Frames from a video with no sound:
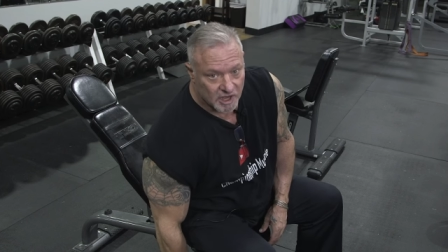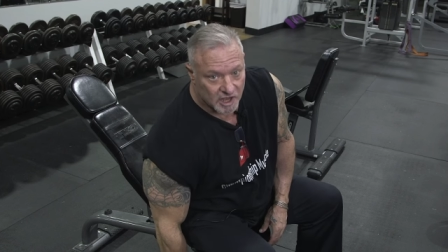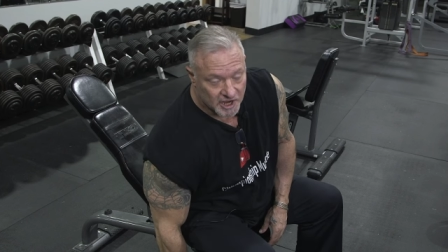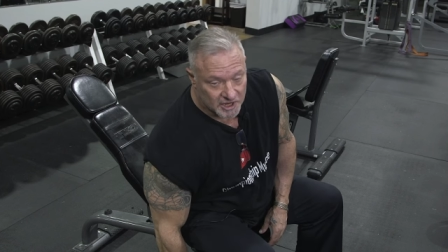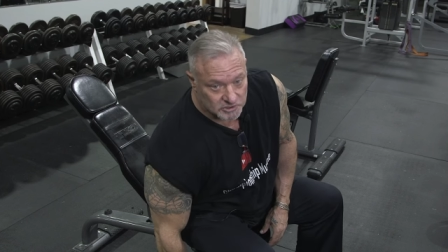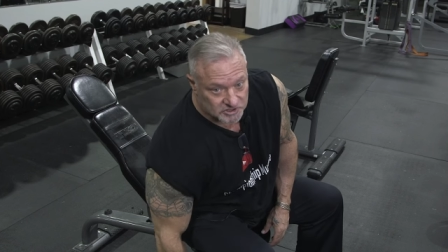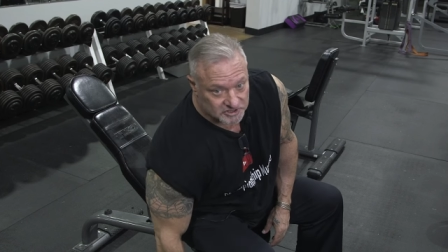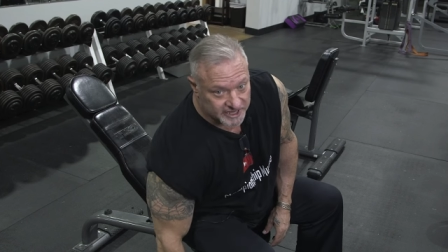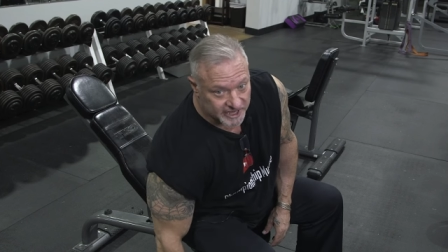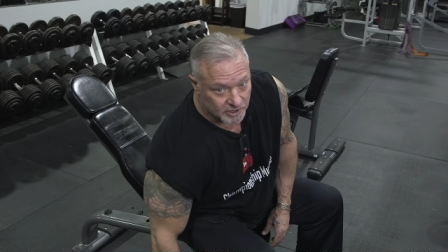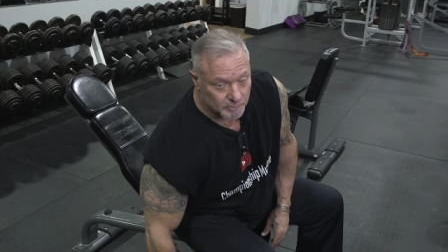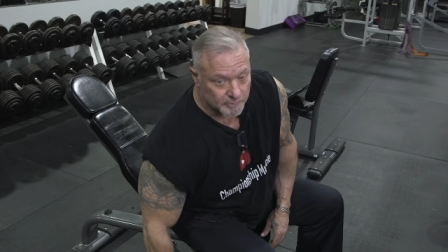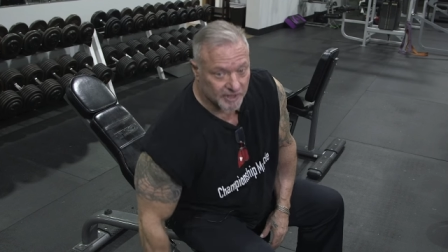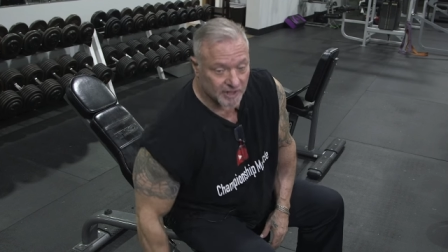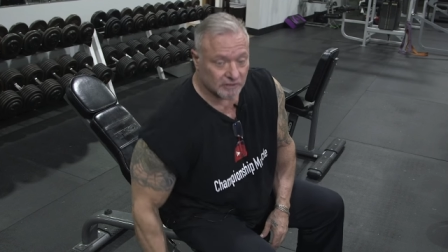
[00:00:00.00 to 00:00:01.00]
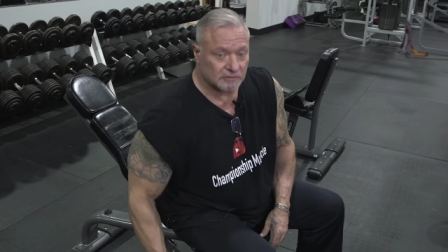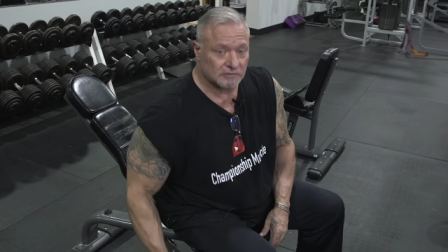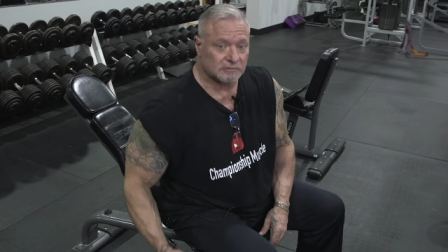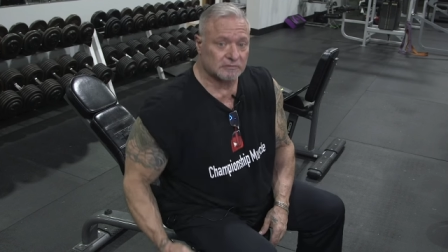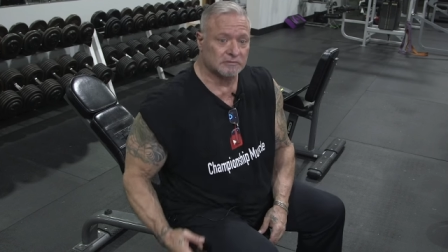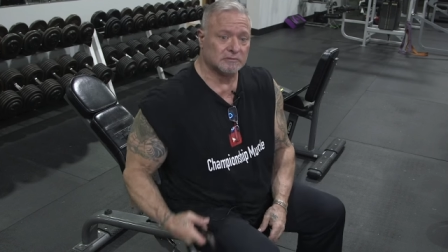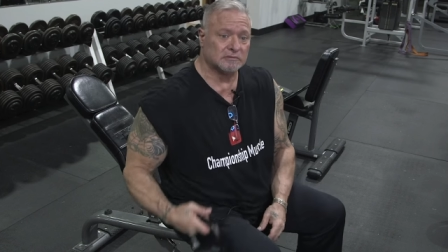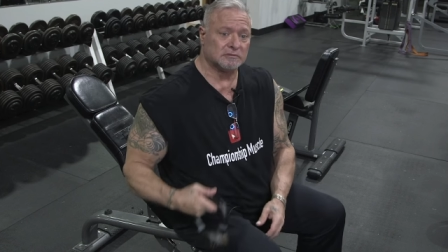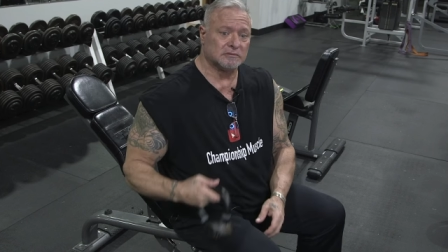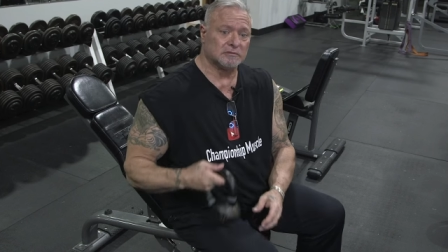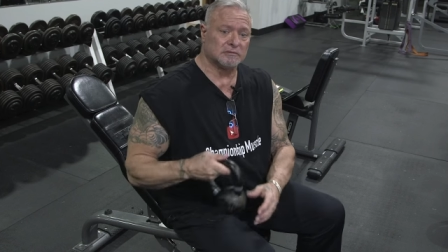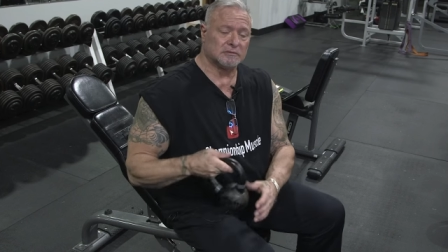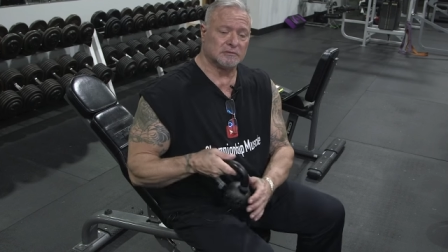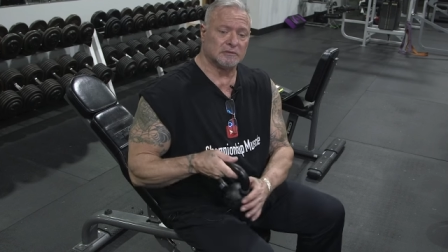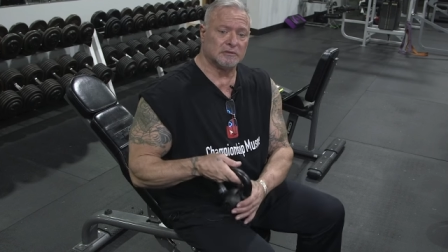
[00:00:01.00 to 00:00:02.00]
I use a kettlebell
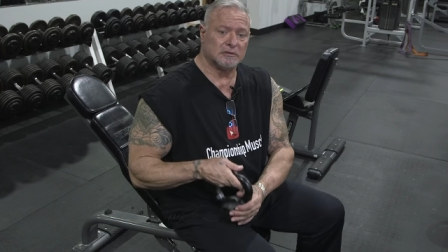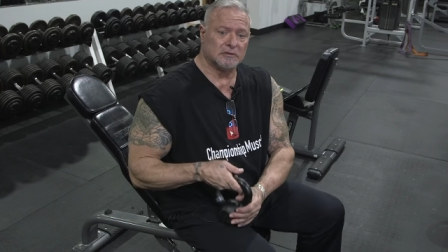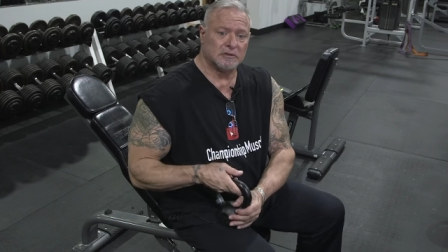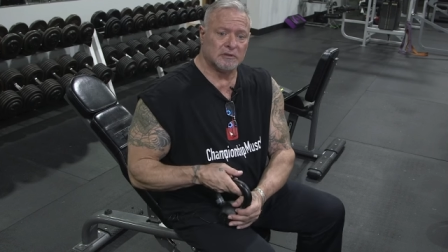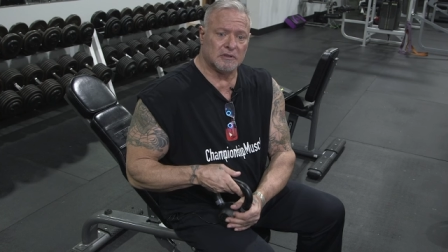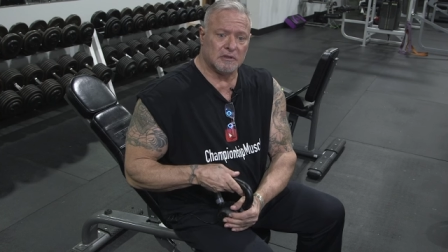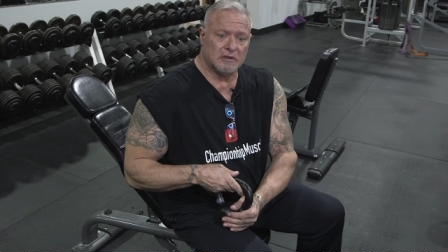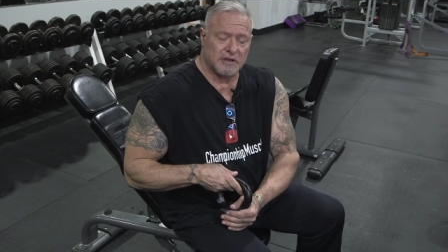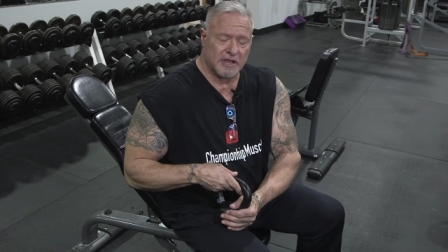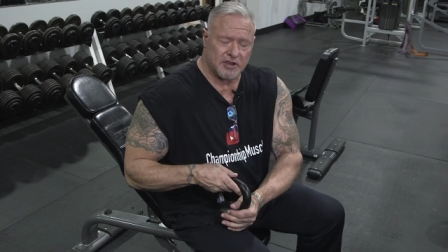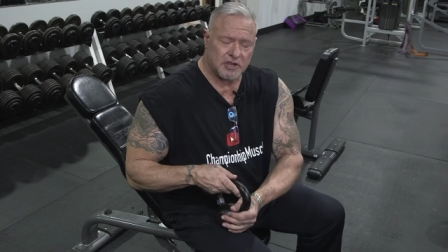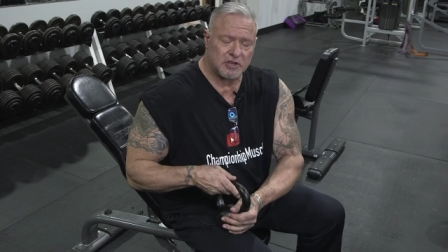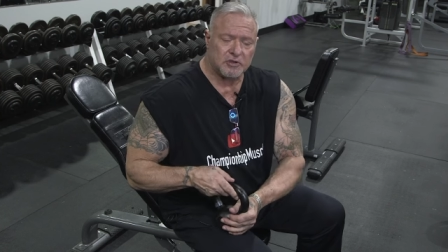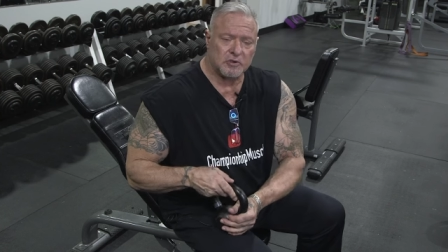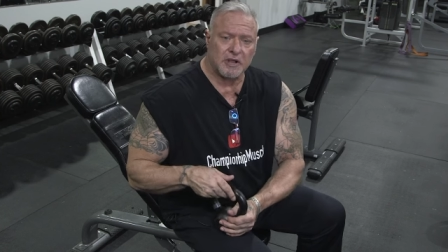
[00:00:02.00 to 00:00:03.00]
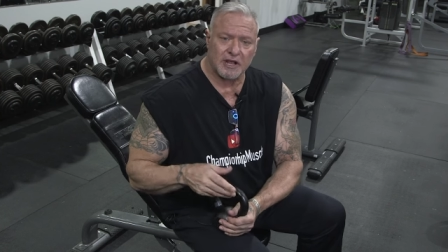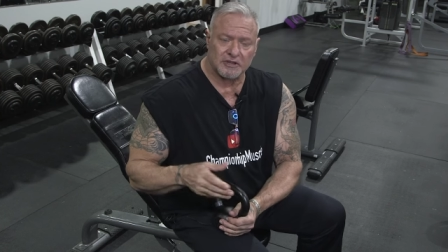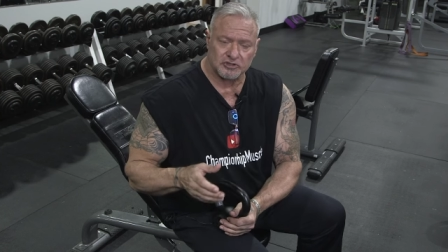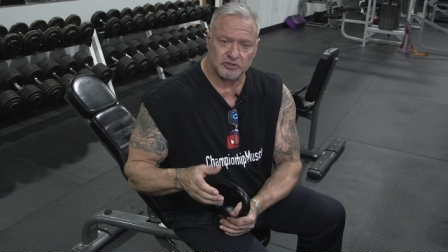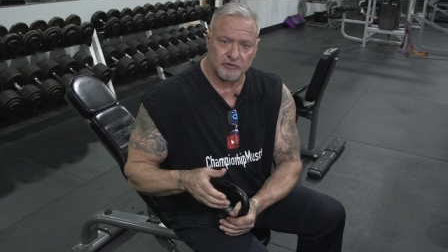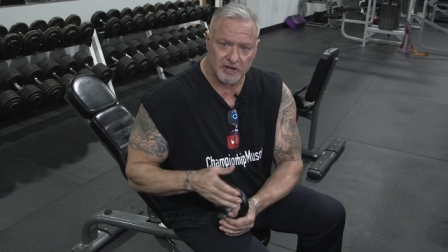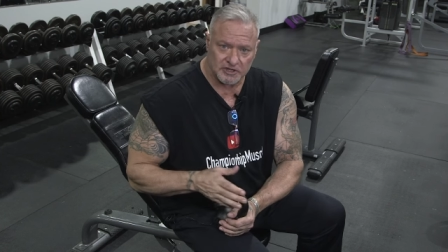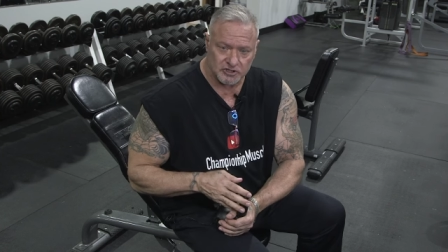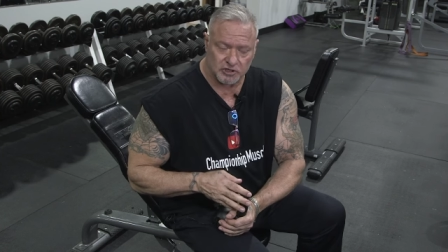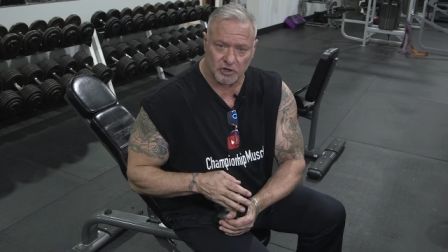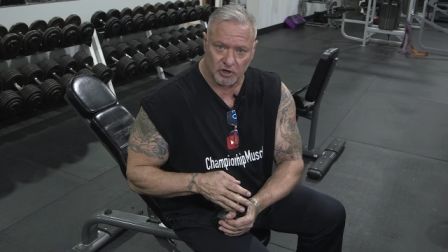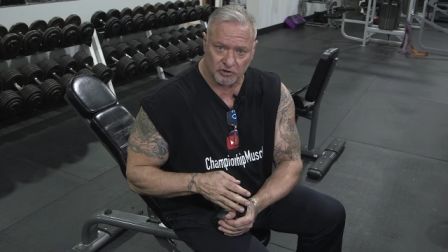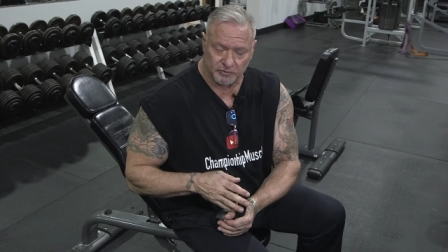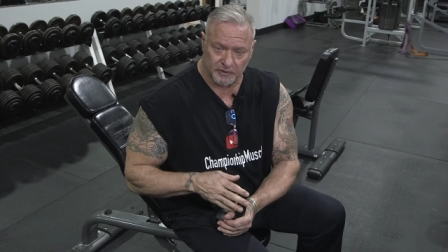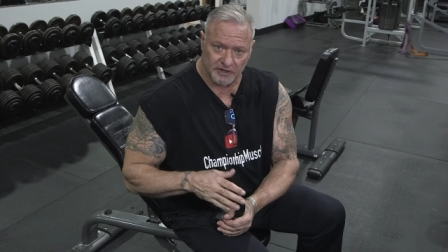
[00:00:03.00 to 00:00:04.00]
now you can do concentration
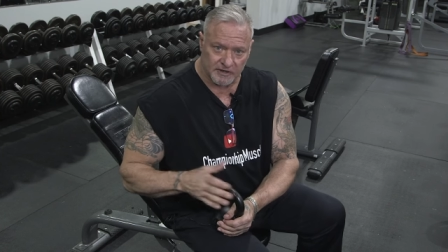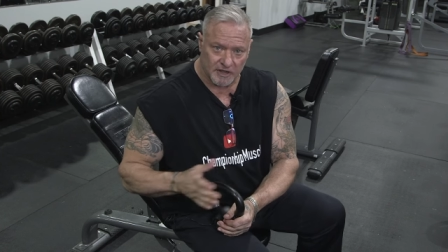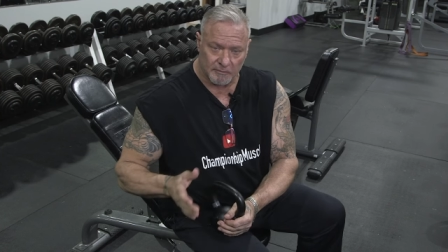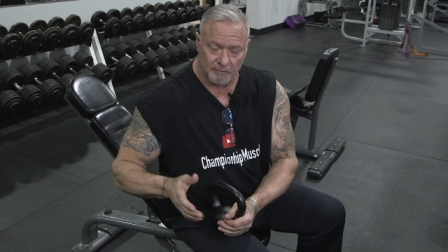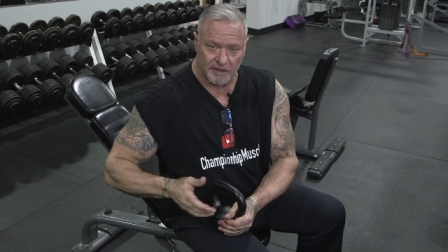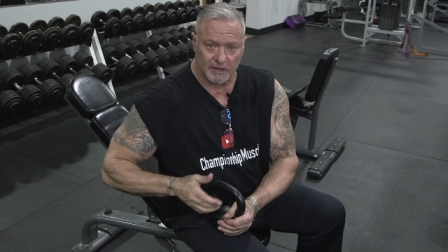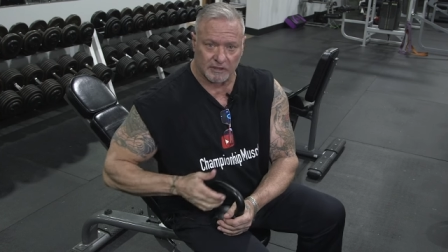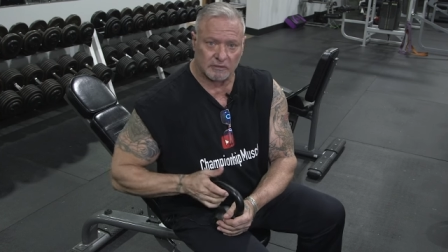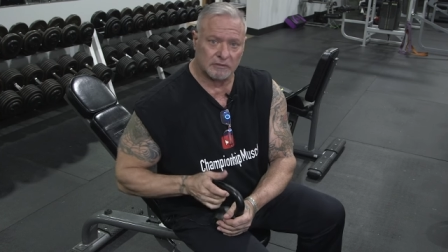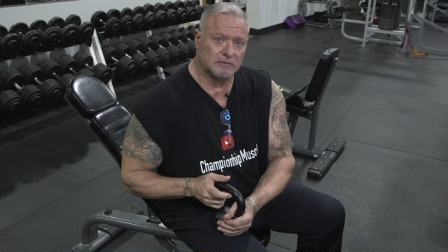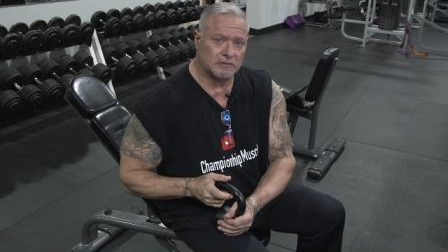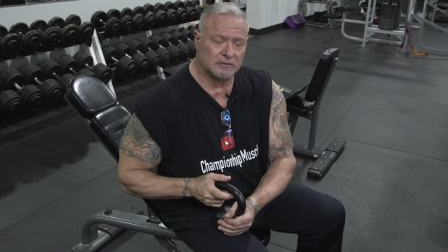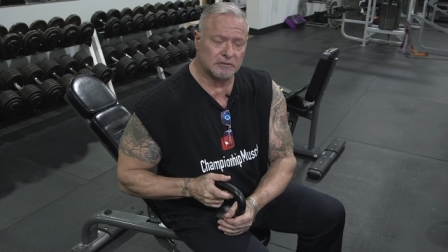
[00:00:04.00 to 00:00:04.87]
curls with a dumbbell.